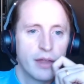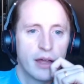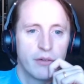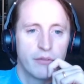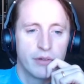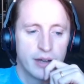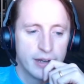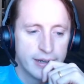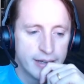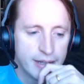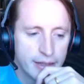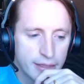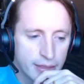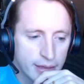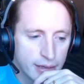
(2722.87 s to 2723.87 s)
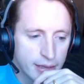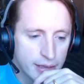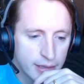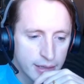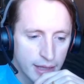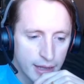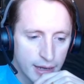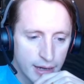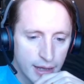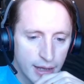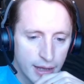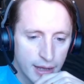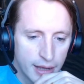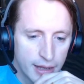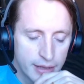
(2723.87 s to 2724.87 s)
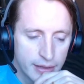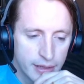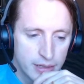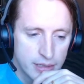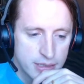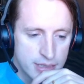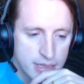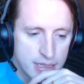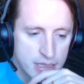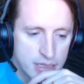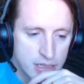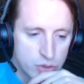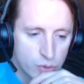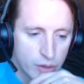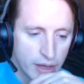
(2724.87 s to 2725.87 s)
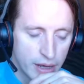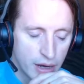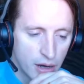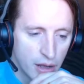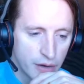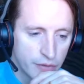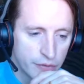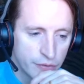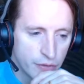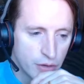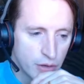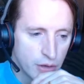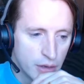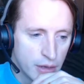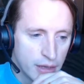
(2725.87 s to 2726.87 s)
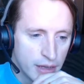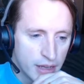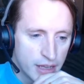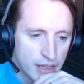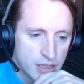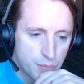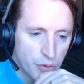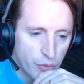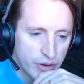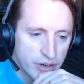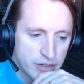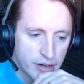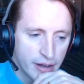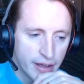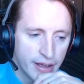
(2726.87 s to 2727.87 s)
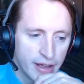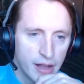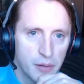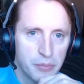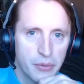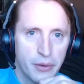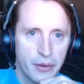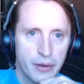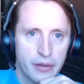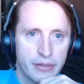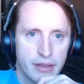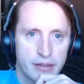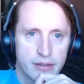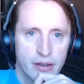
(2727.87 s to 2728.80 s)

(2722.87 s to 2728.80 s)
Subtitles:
really neat thing that it's easy to get a lot of inspiration and help. There's a